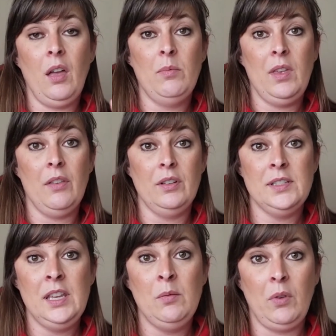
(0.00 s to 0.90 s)
the other
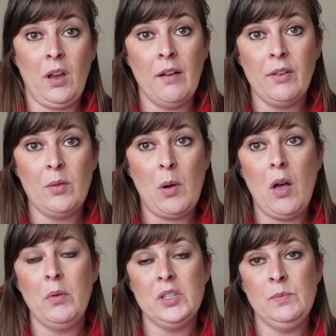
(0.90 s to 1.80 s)
team recover the
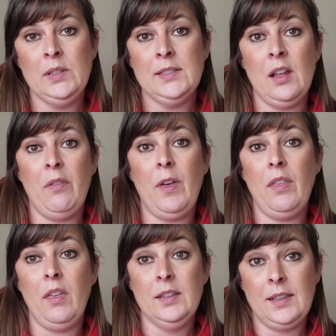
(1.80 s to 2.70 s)
ball, which means now
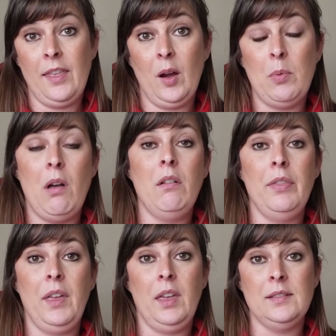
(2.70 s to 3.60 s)
that it's their ball
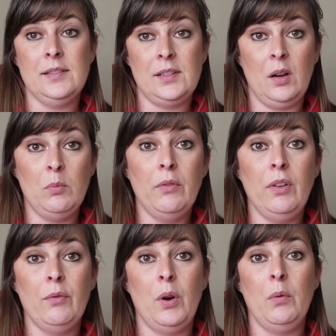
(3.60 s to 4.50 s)
and they get to start
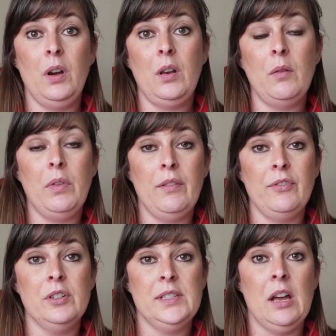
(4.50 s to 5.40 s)
moving forward with a
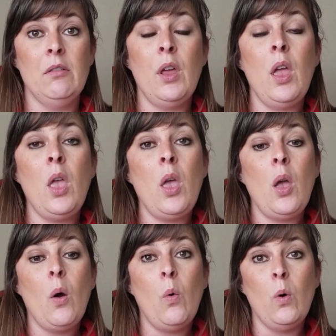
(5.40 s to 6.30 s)
first down,
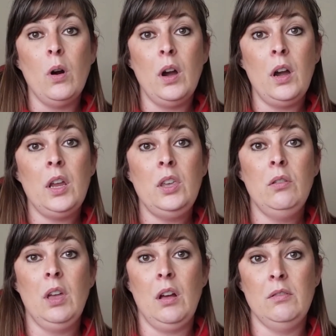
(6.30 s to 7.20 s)
or you
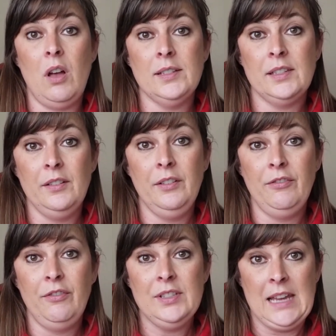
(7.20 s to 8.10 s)
get a loss
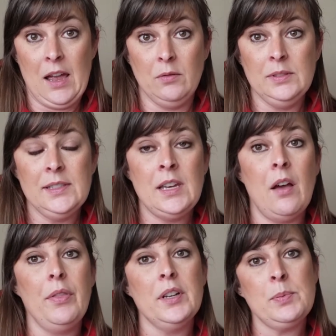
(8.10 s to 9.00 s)
of downs.
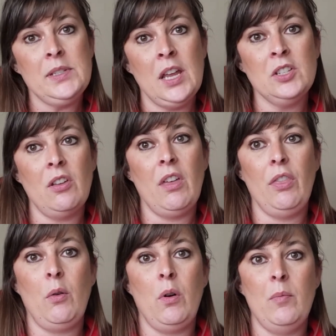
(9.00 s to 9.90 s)
Now there's potential that
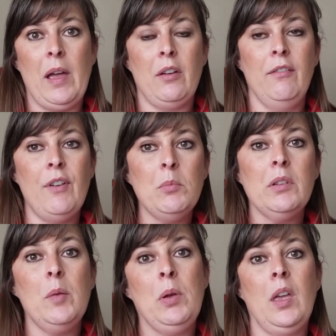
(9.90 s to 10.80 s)
the quarterback could fumble
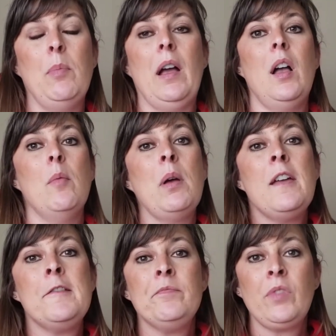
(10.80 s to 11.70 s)
it, pick it back up,
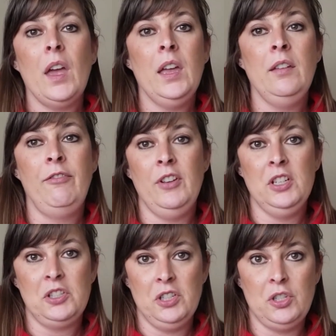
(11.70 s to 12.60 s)
and
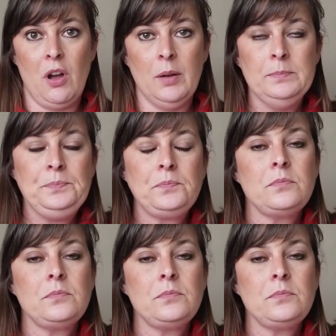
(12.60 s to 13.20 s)
finish the job,